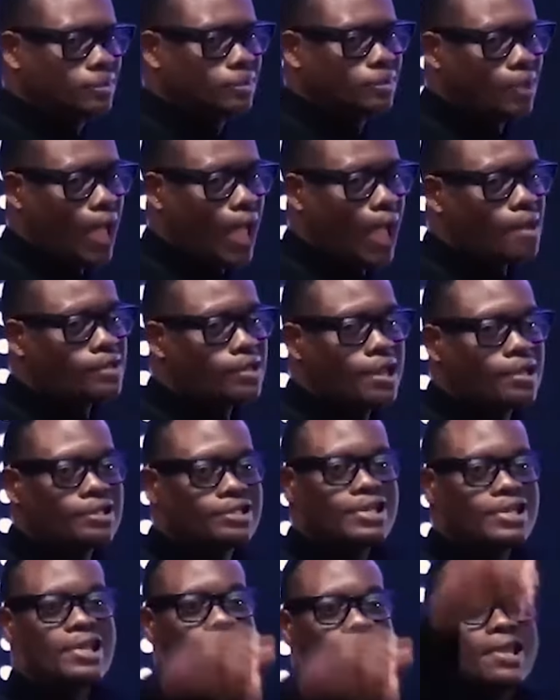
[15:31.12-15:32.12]
And the
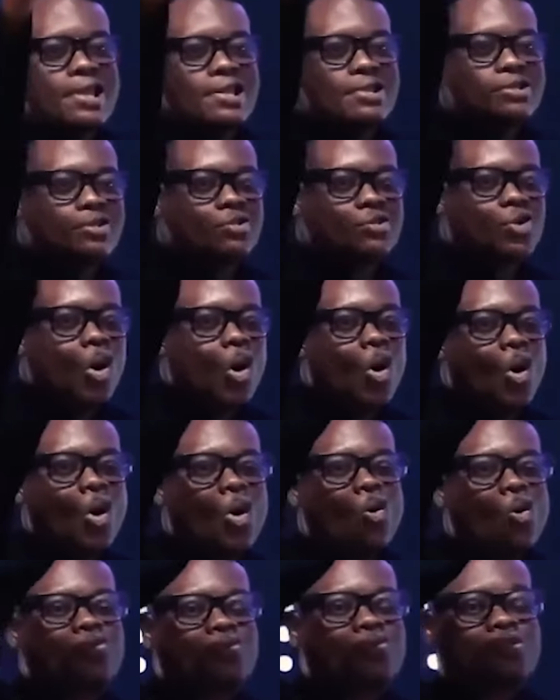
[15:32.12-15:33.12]
day
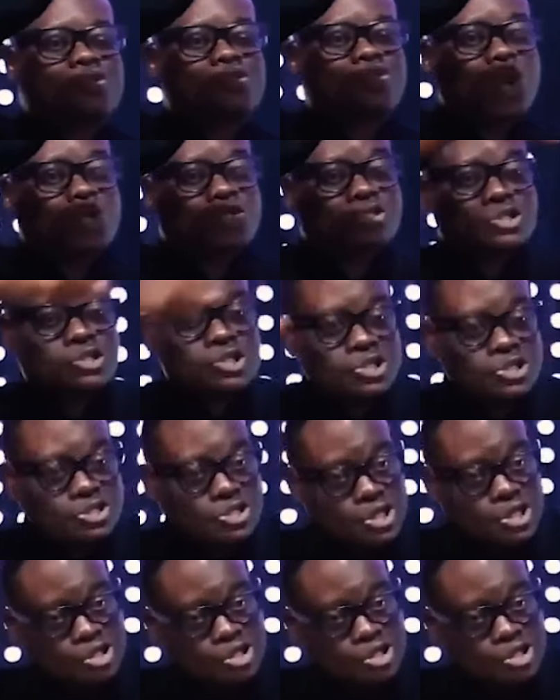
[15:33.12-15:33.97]
God succeeds in